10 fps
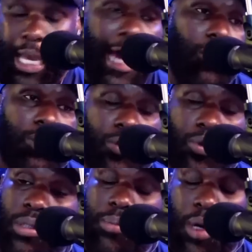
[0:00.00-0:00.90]
out
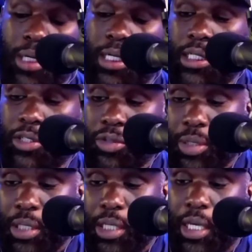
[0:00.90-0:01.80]
on the market that you
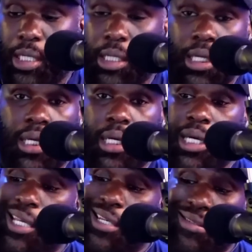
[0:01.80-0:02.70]
can get,
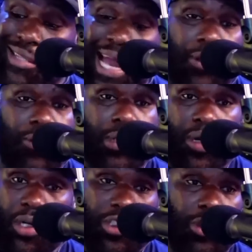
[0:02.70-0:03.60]
and it's not going to
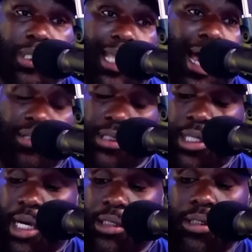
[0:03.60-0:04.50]
cost you
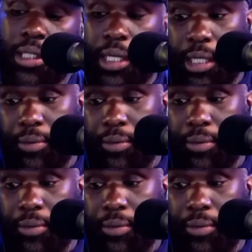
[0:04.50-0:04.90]
$1,000 to get it.